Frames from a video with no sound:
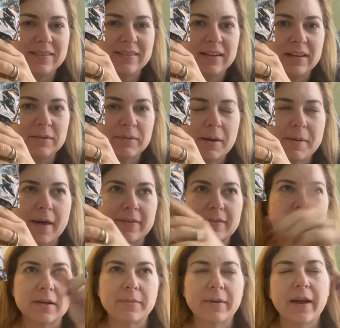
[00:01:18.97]
in my
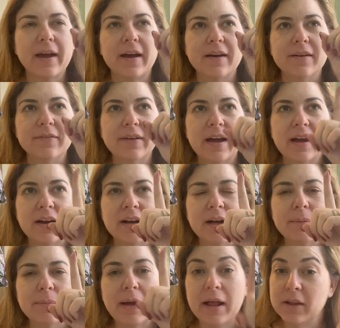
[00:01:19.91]
bathtub, I have
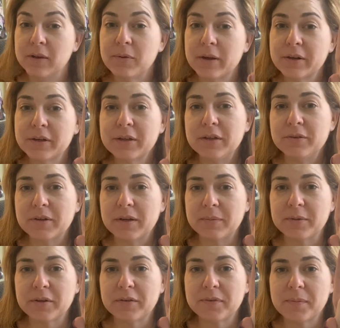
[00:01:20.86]
aloe water and
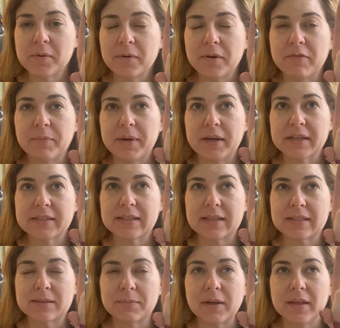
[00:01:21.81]
cucumber from the Whiff Box
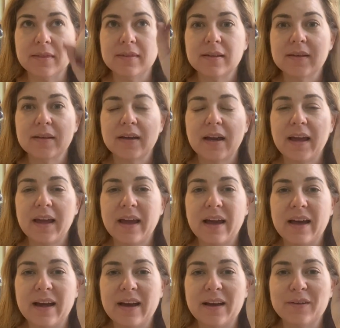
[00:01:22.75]
last month. I
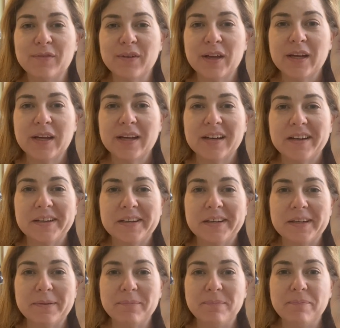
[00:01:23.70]

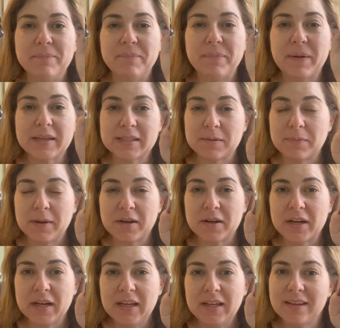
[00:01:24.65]
have Best
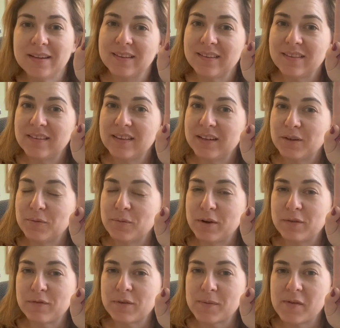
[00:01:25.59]
Berry, the
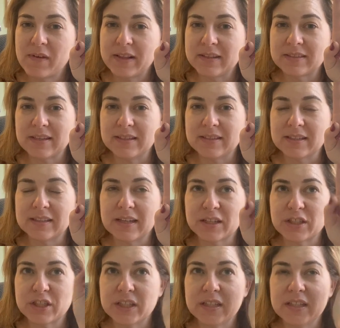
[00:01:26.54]
one from the Valentine's
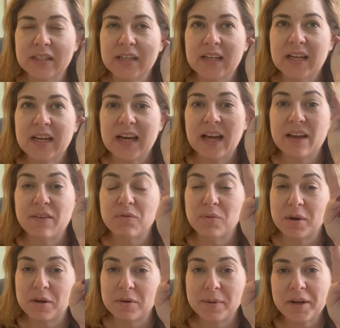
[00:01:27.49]
collection. I have
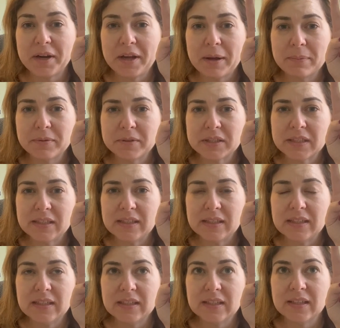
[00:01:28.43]
Winterberry Apple
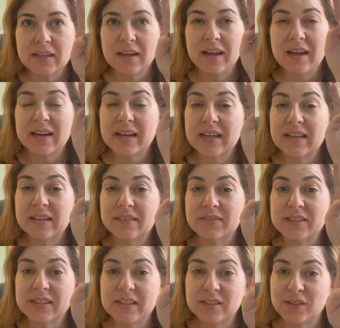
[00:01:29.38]
Tea, and I have
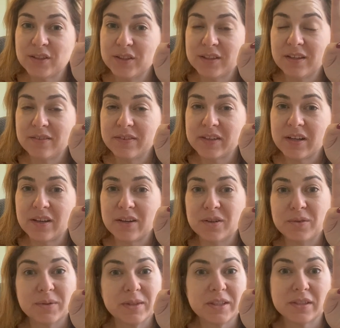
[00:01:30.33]
Sea Salt and
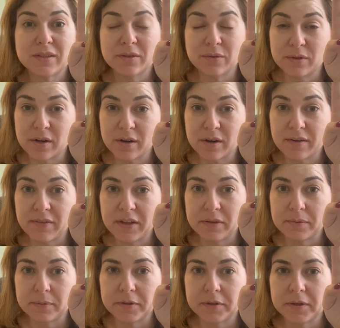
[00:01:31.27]
Avocado, which is no longer
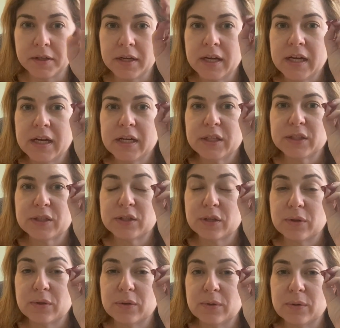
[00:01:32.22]
available.
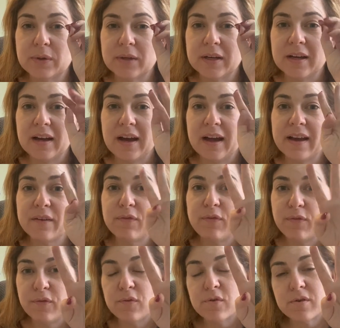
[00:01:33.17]
So I have
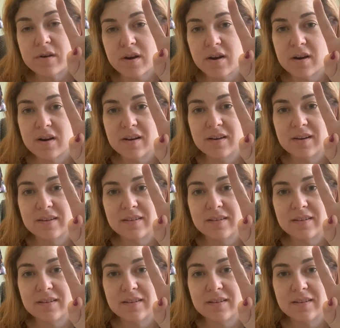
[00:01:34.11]
four